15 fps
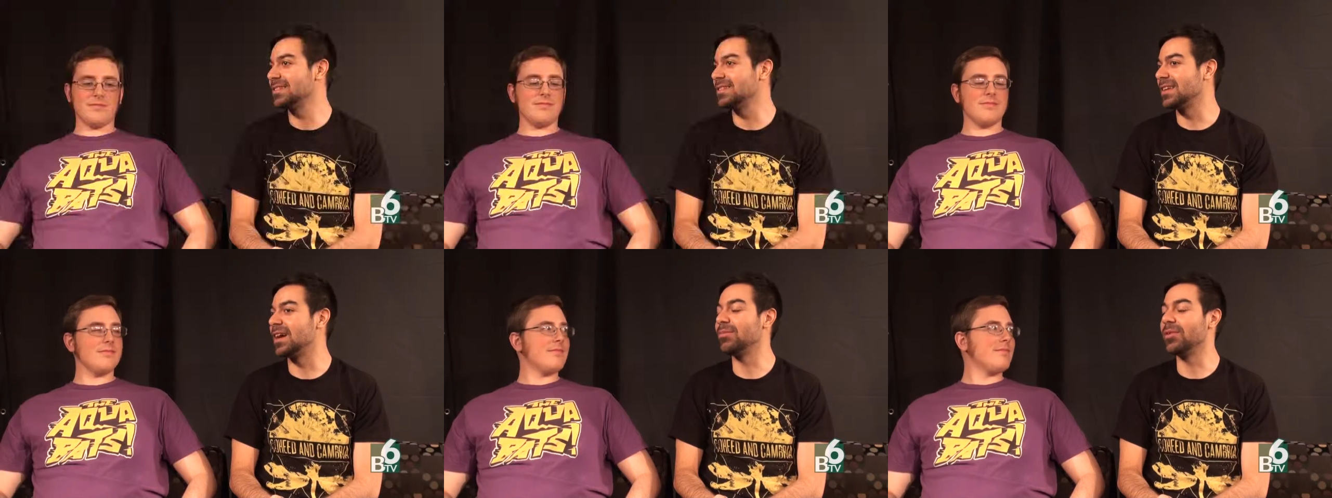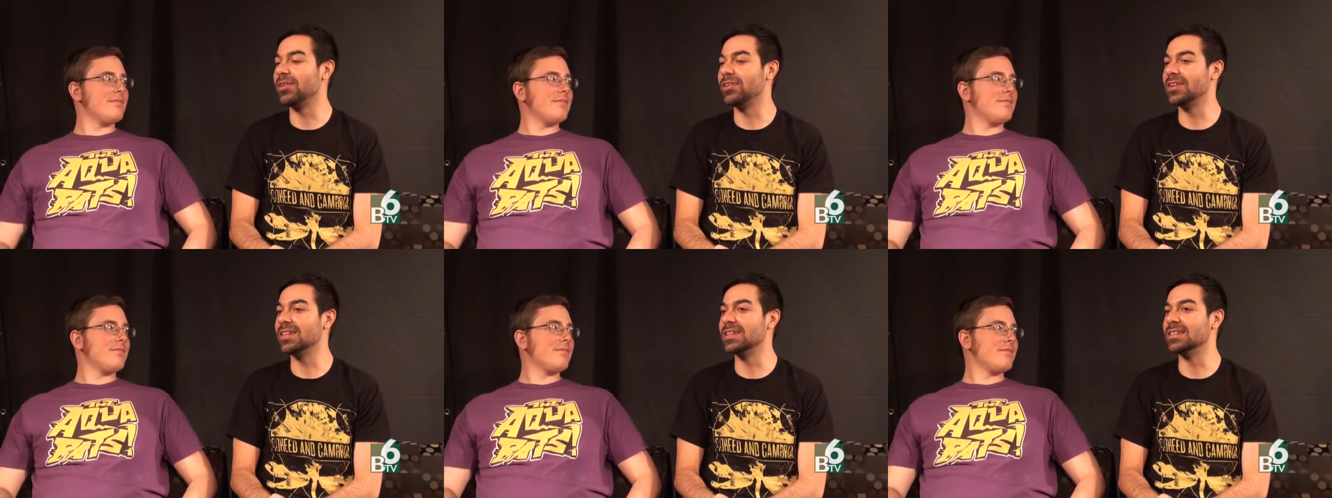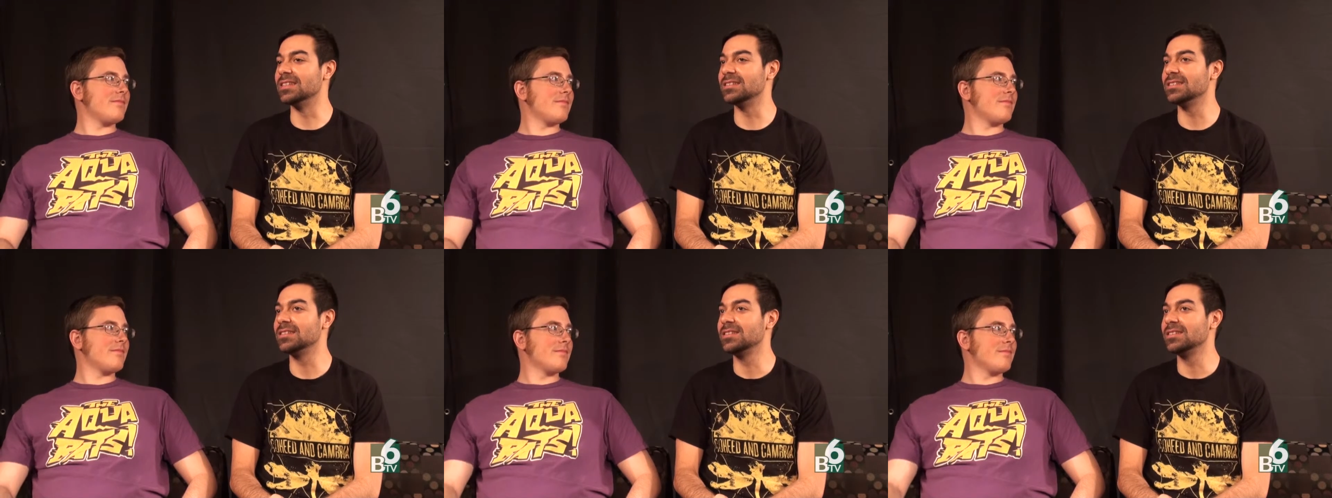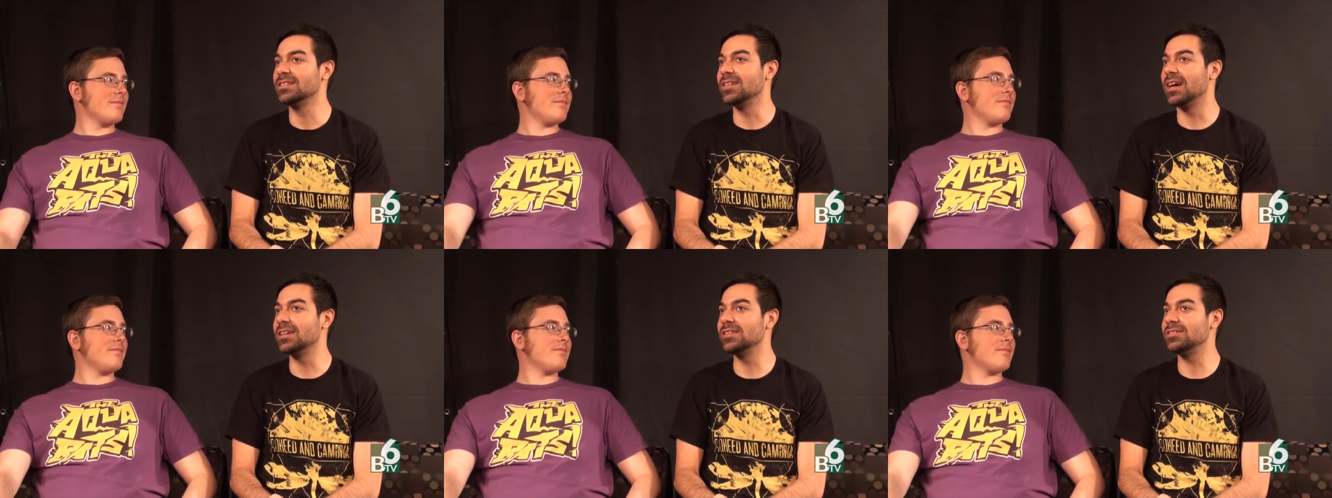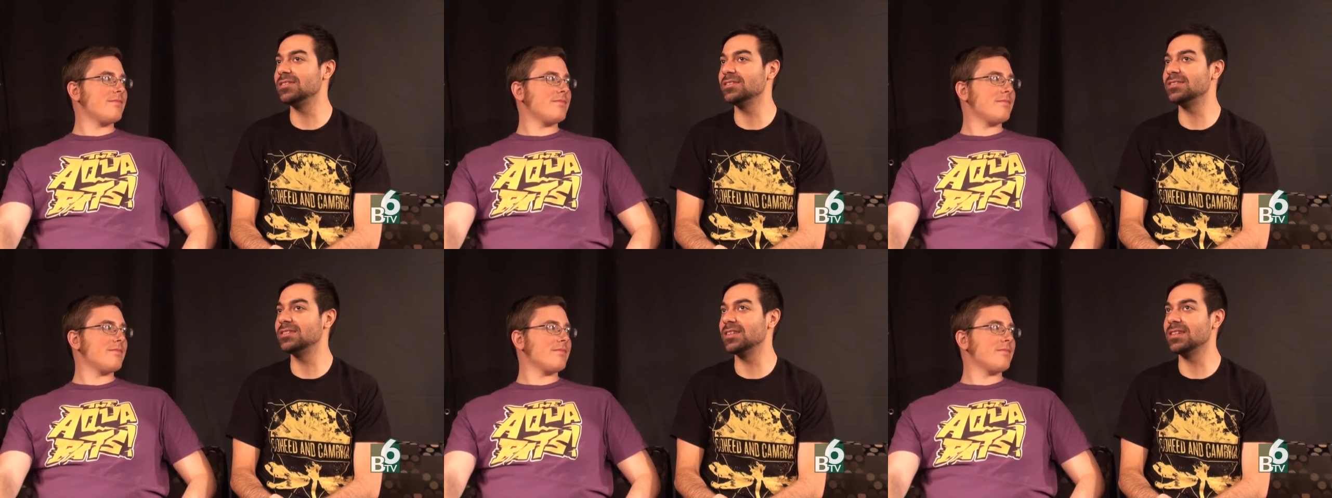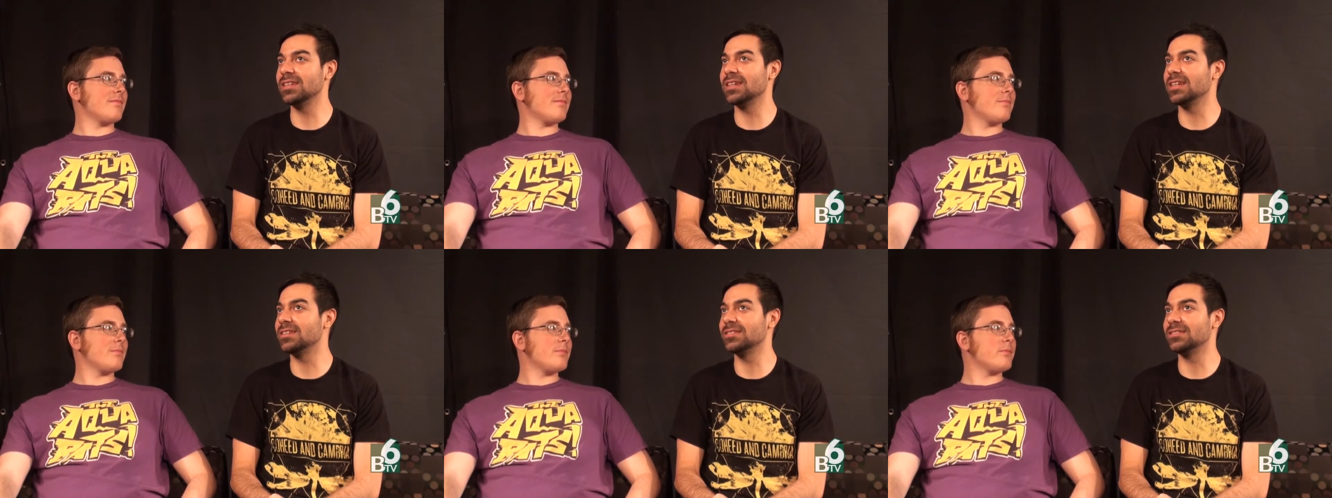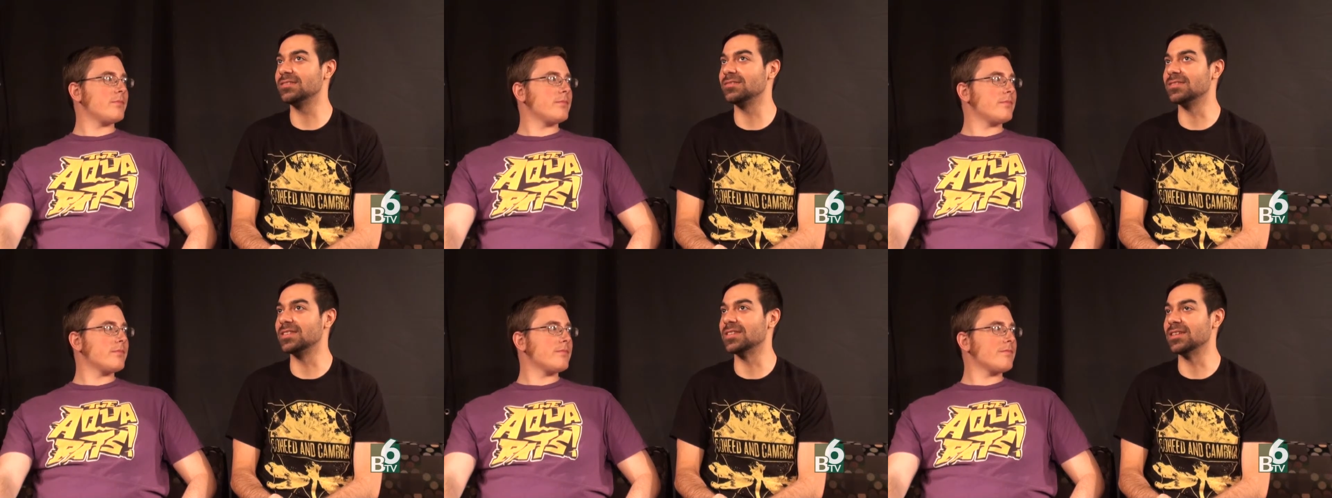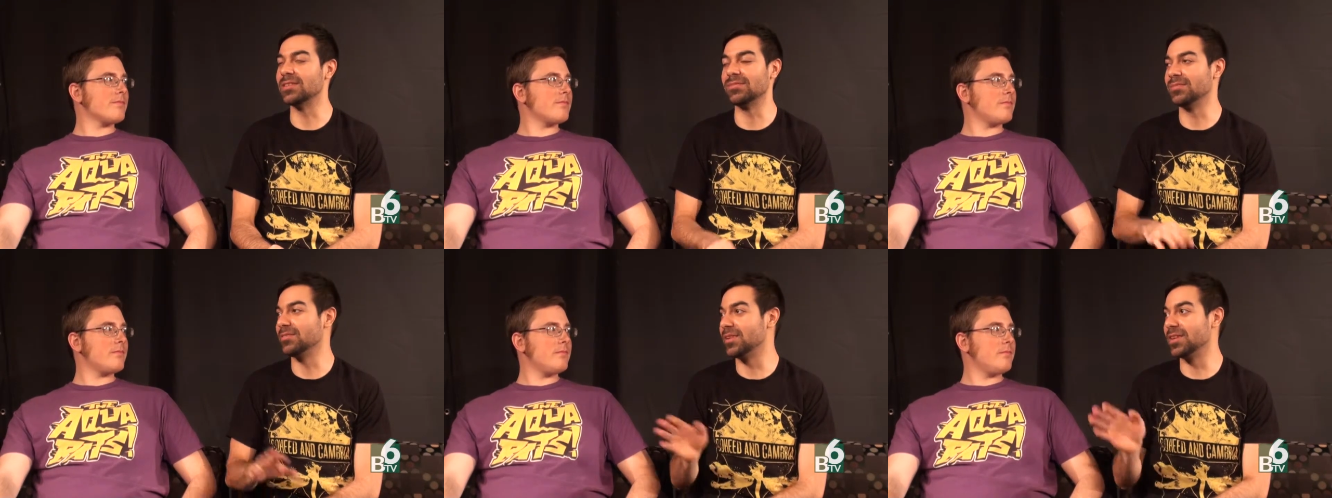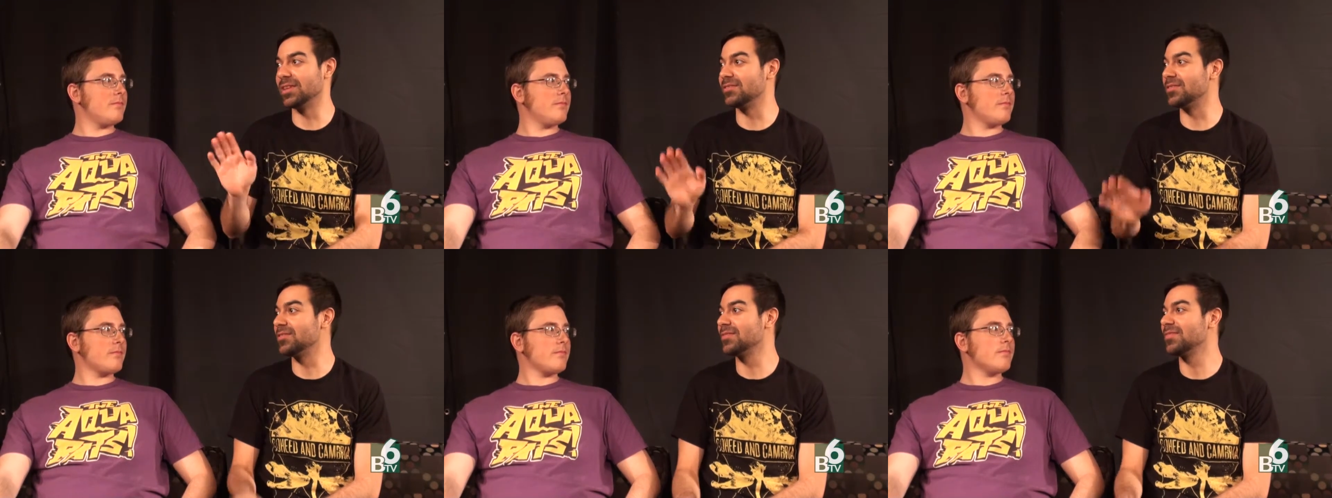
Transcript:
Speaker 1: Tom Hardy is. I saw something else with him. Whatever.